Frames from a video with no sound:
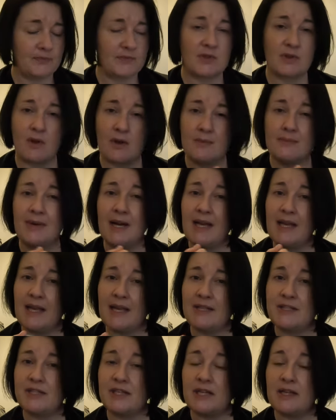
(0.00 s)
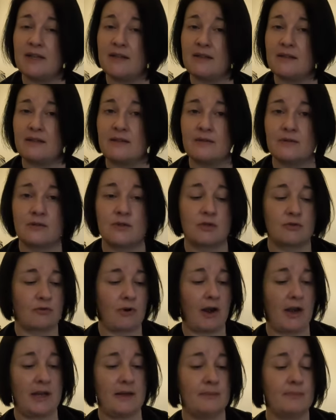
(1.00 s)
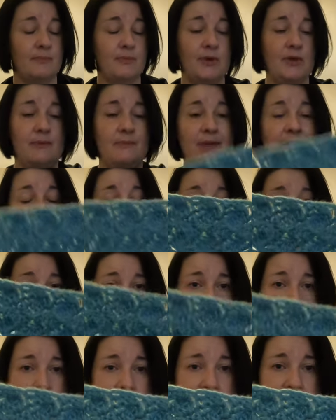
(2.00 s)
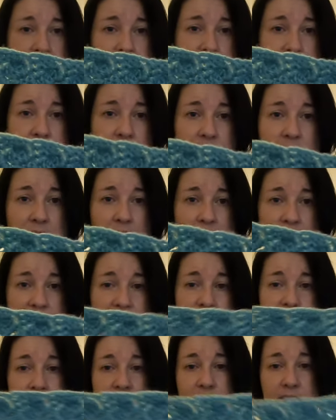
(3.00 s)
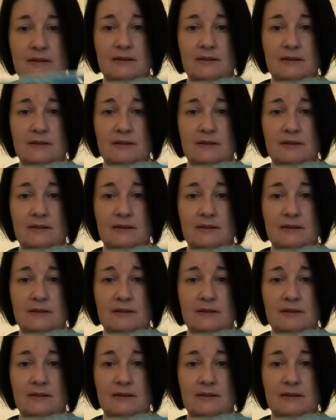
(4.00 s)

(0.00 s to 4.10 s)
So I might edge it in grey, but I mean, it's quite a nice,